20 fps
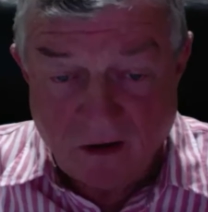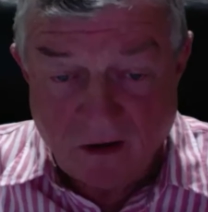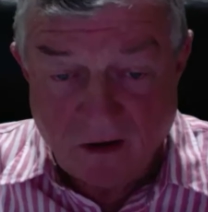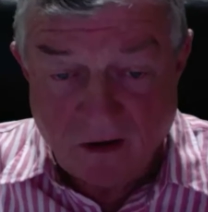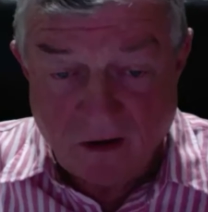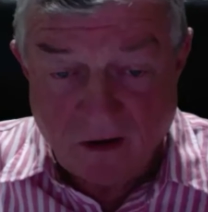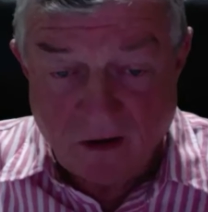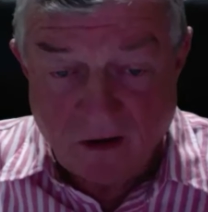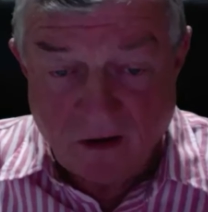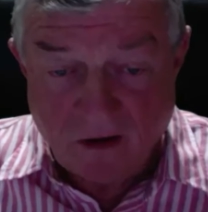
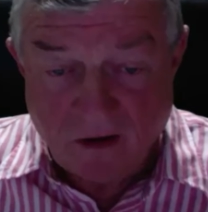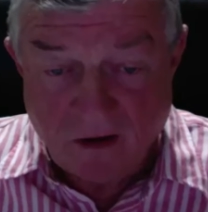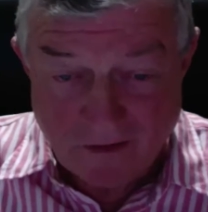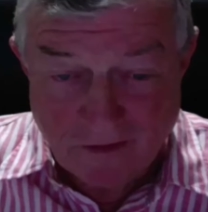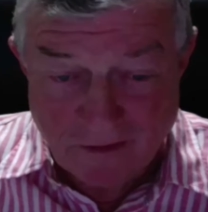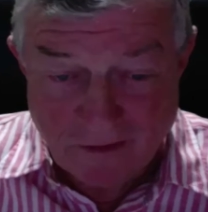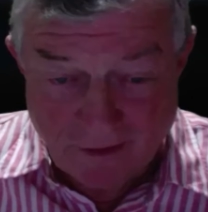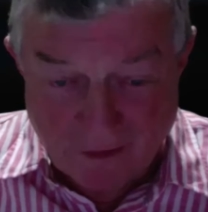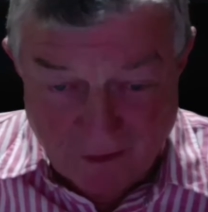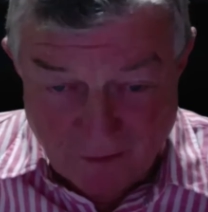You're
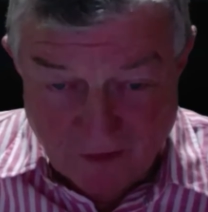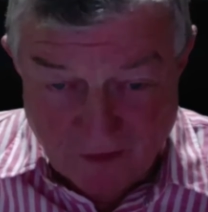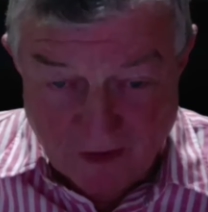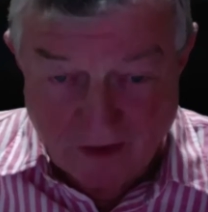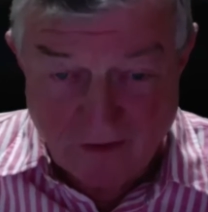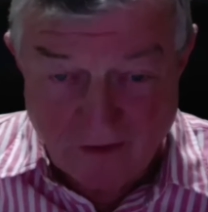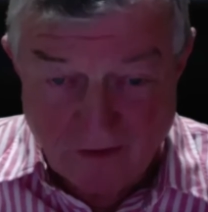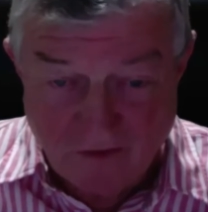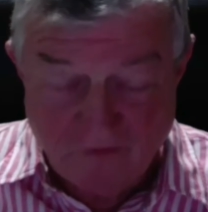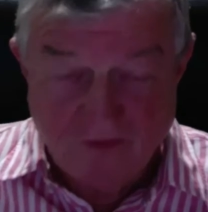going to
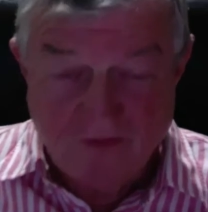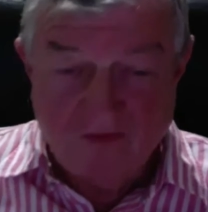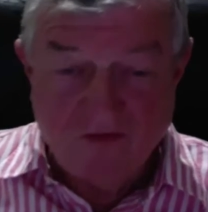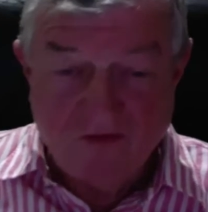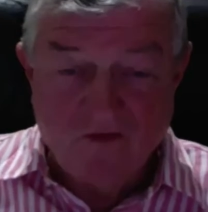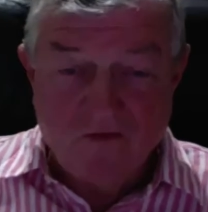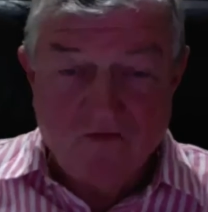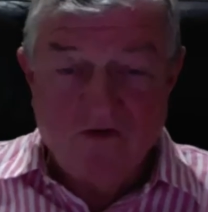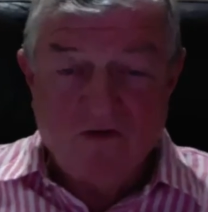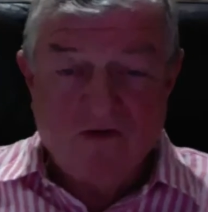make a difference
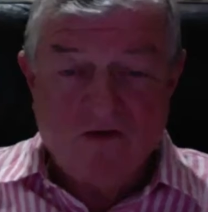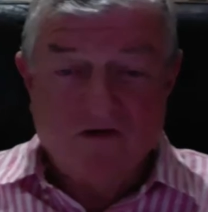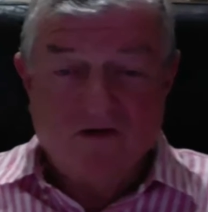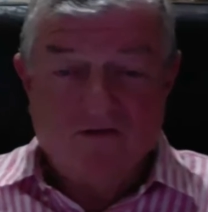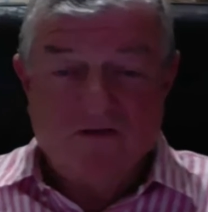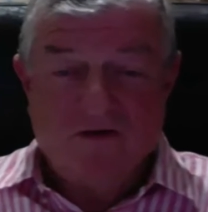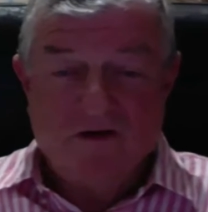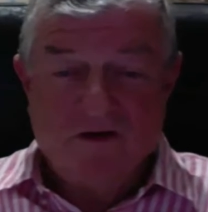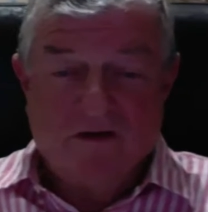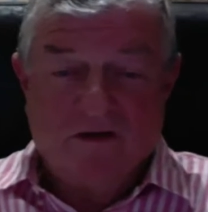in the world
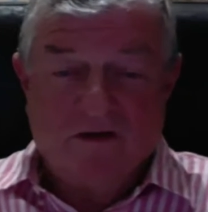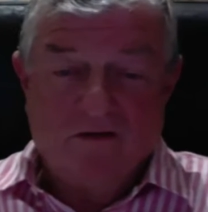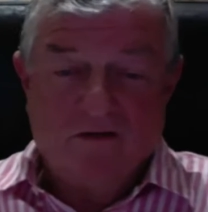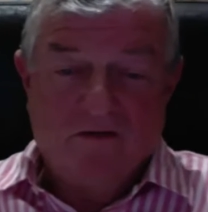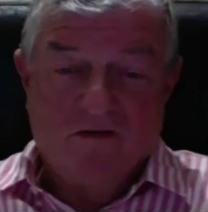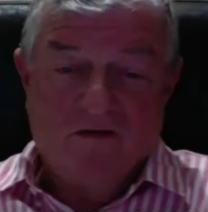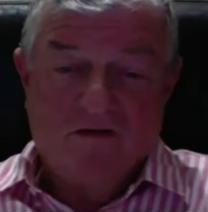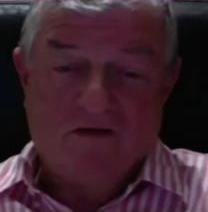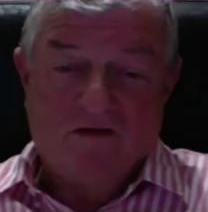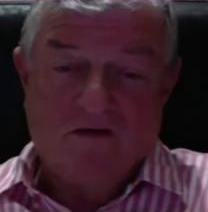if you're going to
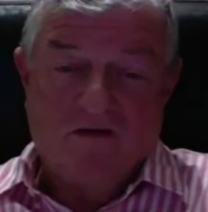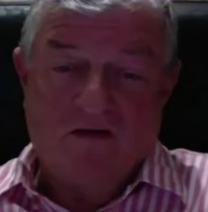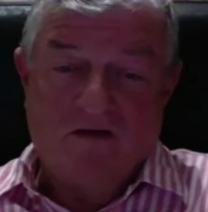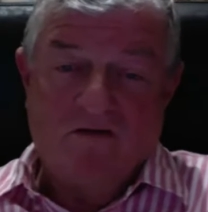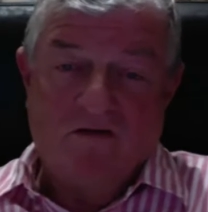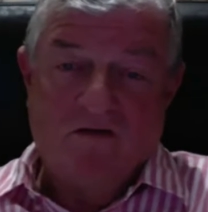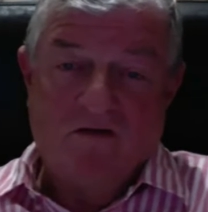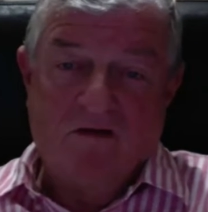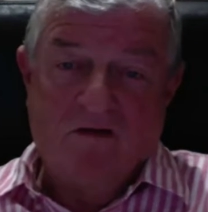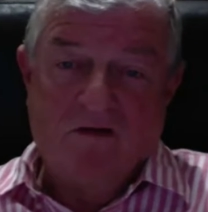do this stuff.